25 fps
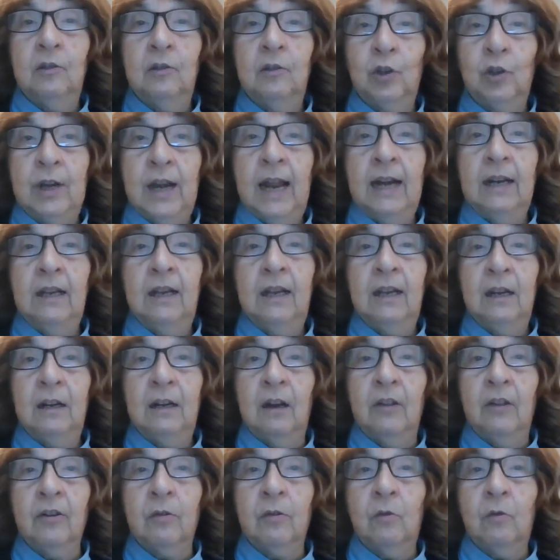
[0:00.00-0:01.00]
genetic and
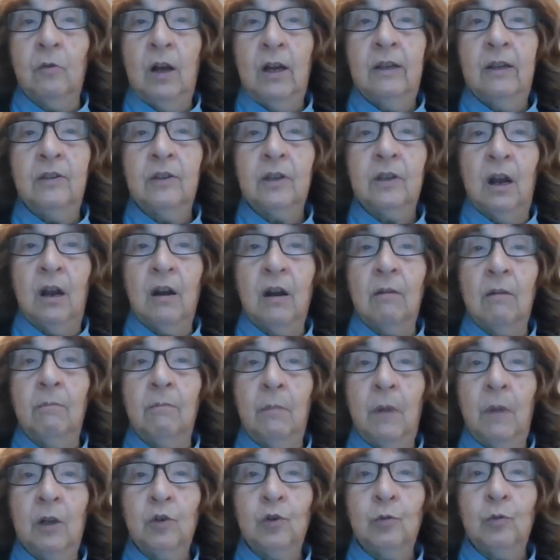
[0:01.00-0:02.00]
otherwise, are
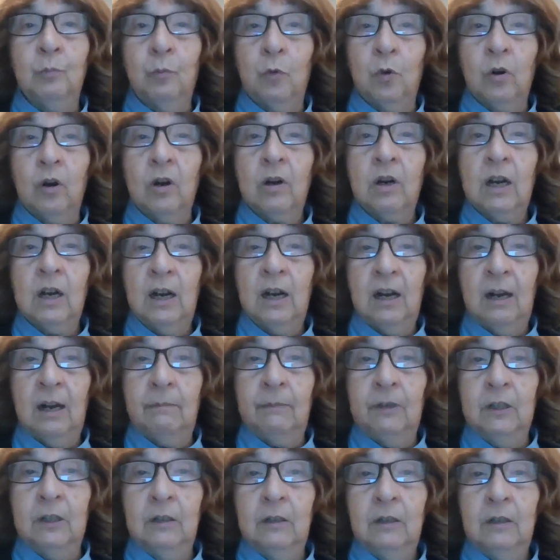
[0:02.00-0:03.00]
much more
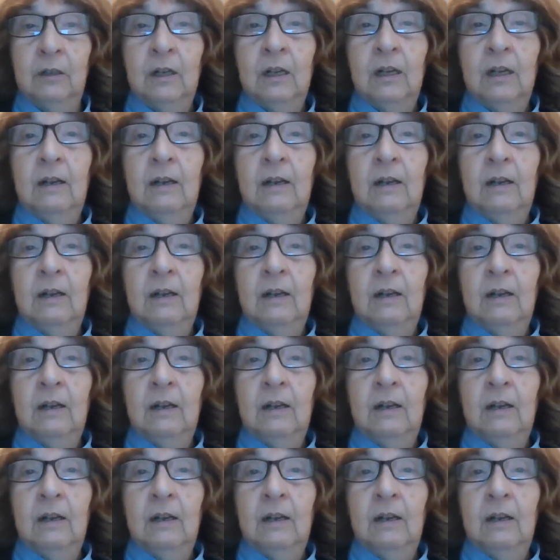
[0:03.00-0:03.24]
common.